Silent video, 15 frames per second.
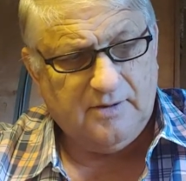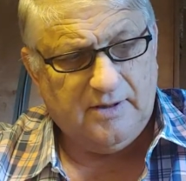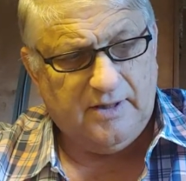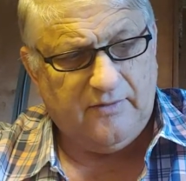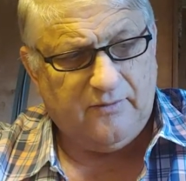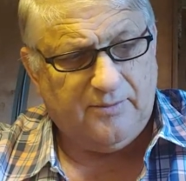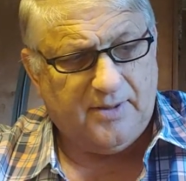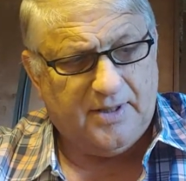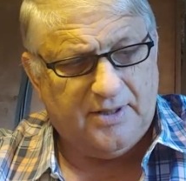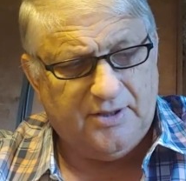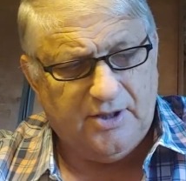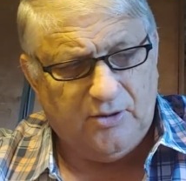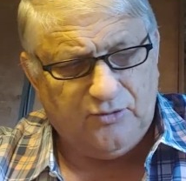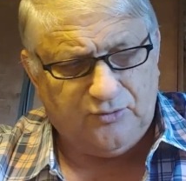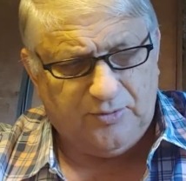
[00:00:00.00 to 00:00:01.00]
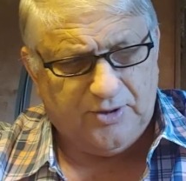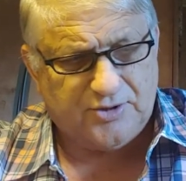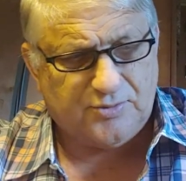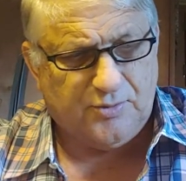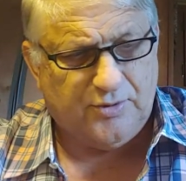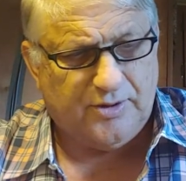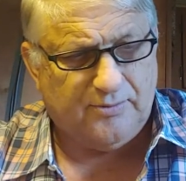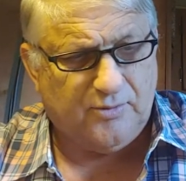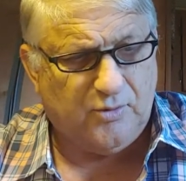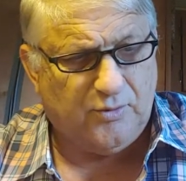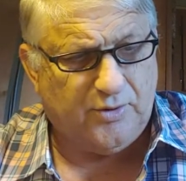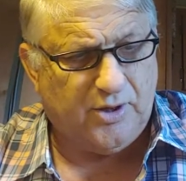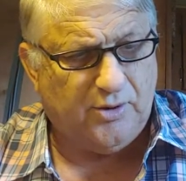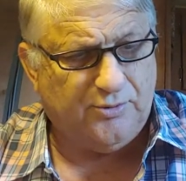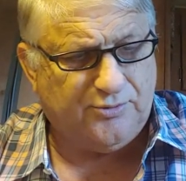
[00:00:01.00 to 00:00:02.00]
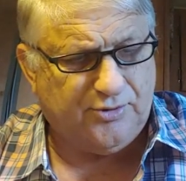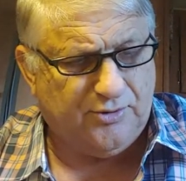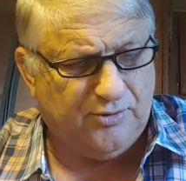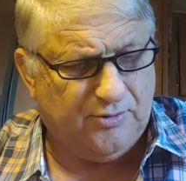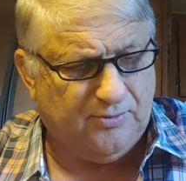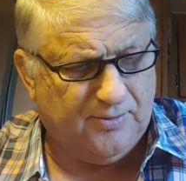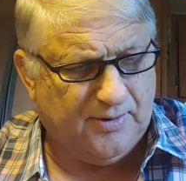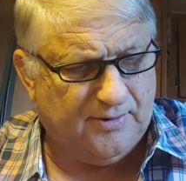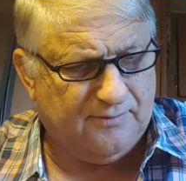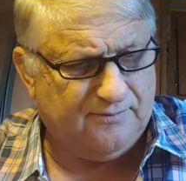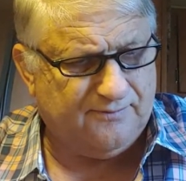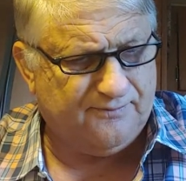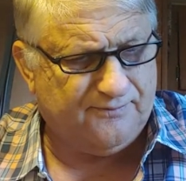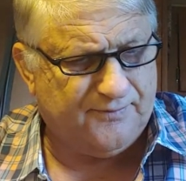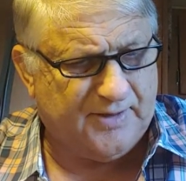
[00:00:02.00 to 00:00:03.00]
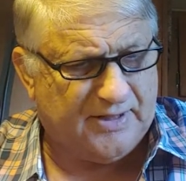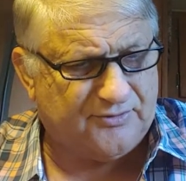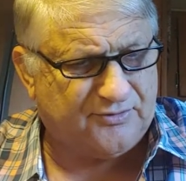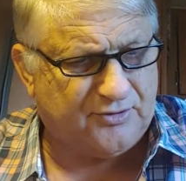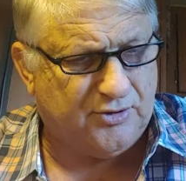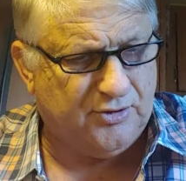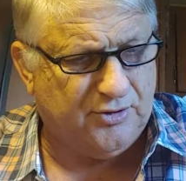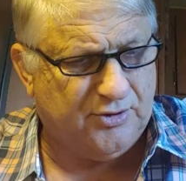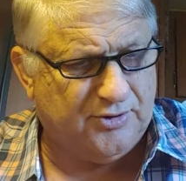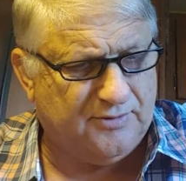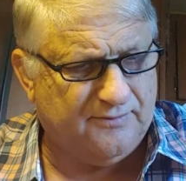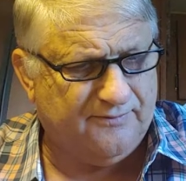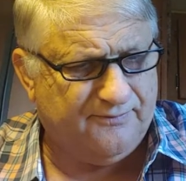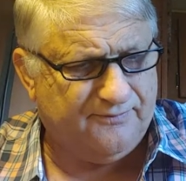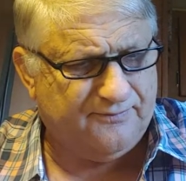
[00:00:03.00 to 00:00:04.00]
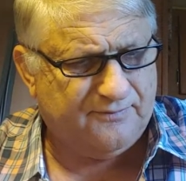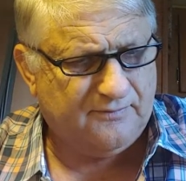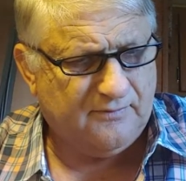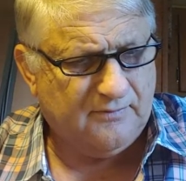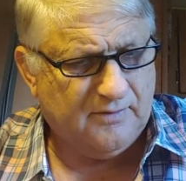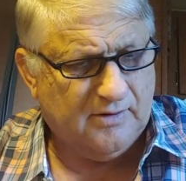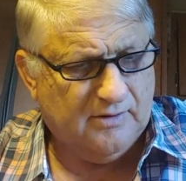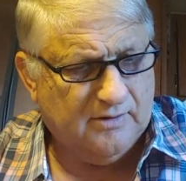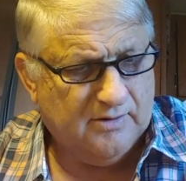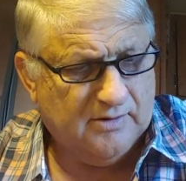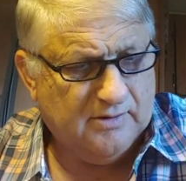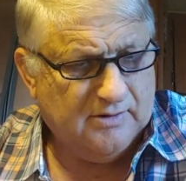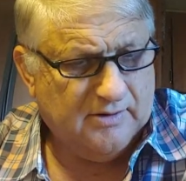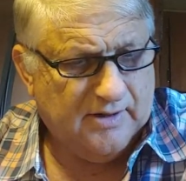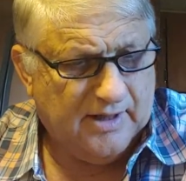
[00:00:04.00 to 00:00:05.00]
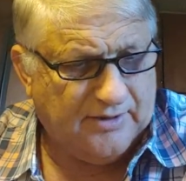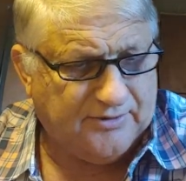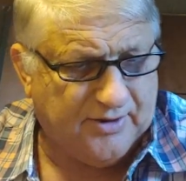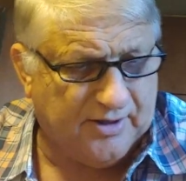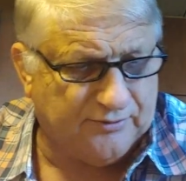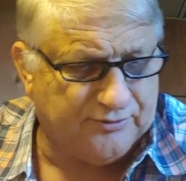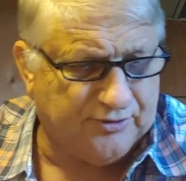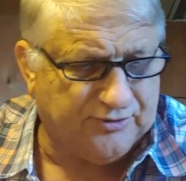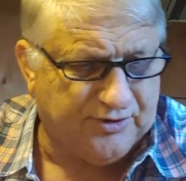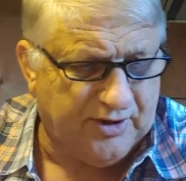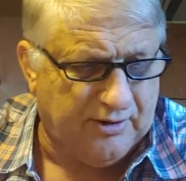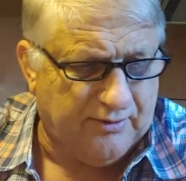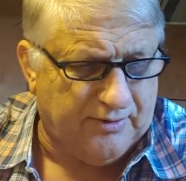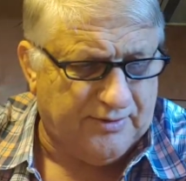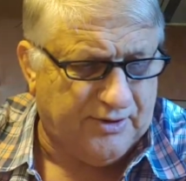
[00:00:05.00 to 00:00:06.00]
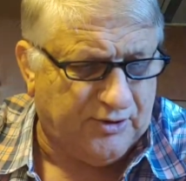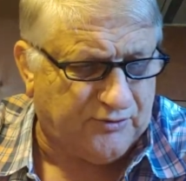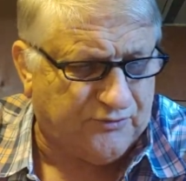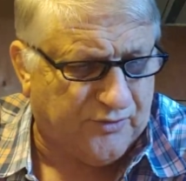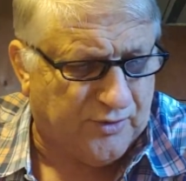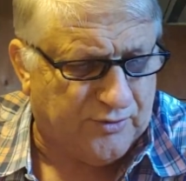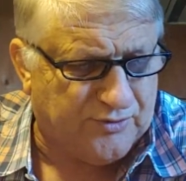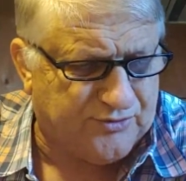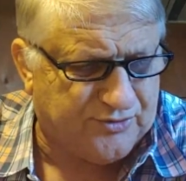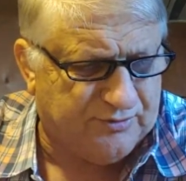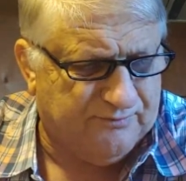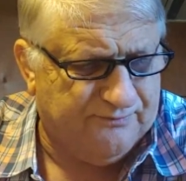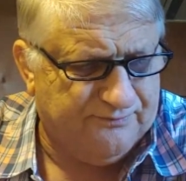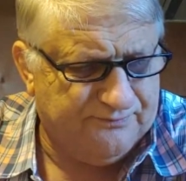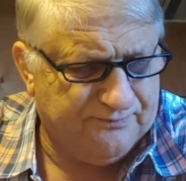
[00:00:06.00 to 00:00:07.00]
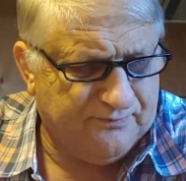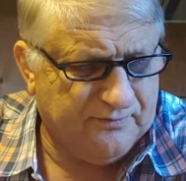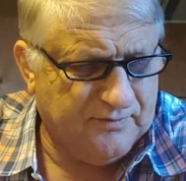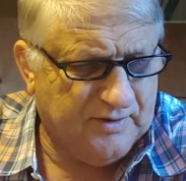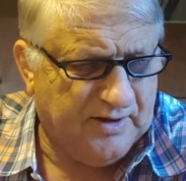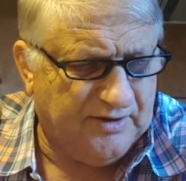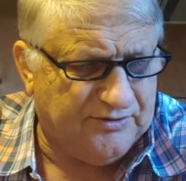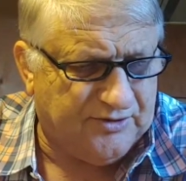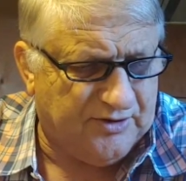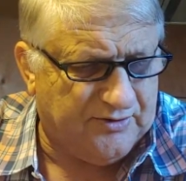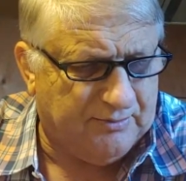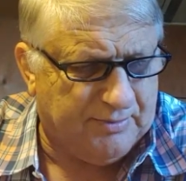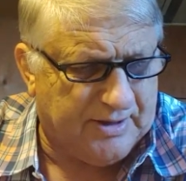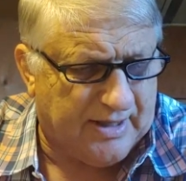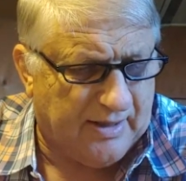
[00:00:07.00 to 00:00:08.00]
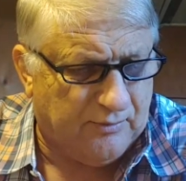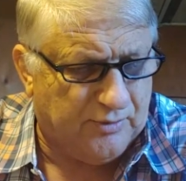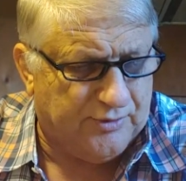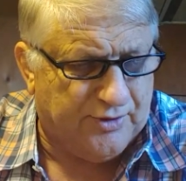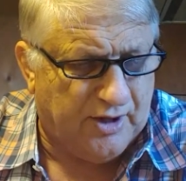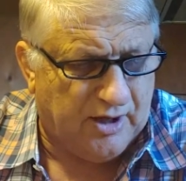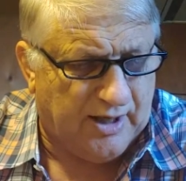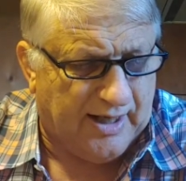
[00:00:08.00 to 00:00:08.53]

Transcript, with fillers: Everybody knows which one I'm going to go to, but that's good. He tells us here in this verse, he says, But I would not